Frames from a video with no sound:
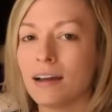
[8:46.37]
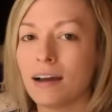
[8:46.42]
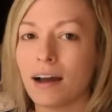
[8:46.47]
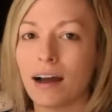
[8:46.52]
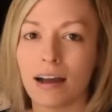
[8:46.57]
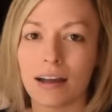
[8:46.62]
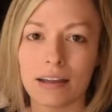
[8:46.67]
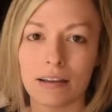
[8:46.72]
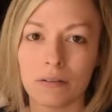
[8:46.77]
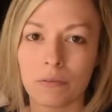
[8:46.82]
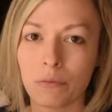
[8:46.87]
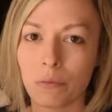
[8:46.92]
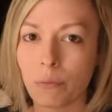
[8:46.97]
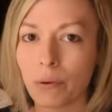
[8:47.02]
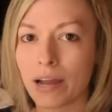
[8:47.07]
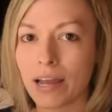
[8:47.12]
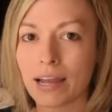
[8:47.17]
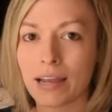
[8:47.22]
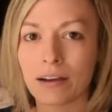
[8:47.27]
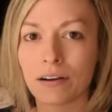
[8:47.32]
I
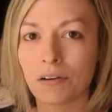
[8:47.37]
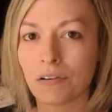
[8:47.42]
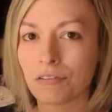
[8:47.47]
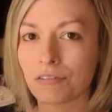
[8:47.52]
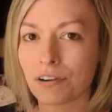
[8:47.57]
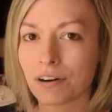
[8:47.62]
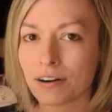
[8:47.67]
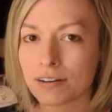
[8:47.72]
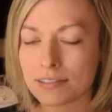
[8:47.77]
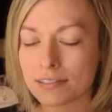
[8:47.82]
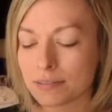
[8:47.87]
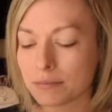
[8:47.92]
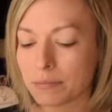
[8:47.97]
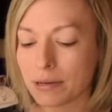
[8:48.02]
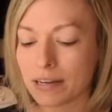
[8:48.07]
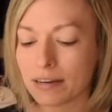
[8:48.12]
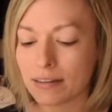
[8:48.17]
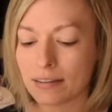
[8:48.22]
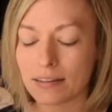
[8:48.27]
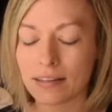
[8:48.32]
way
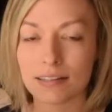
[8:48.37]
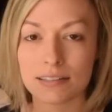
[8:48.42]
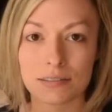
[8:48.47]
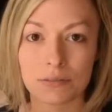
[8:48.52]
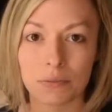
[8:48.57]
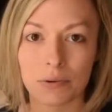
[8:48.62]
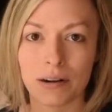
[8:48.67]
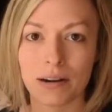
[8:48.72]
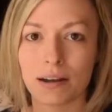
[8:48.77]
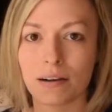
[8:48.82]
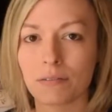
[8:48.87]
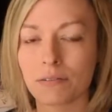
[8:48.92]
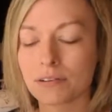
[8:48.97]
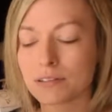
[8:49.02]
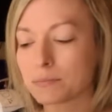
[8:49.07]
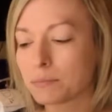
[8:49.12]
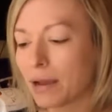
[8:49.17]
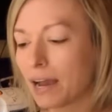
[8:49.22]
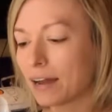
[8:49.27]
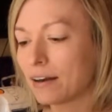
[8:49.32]
overestimated this when I
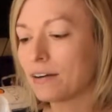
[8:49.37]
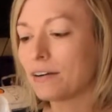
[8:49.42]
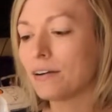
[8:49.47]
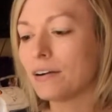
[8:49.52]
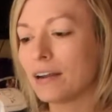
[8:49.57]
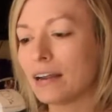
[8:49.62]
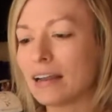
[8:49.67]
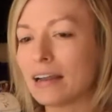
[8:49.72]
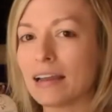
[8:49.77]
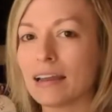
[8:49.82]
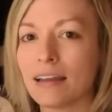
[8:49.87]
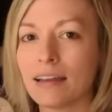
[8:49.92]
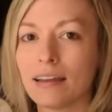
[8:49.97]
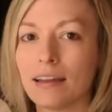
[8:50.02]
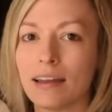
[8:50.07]
was patterning it,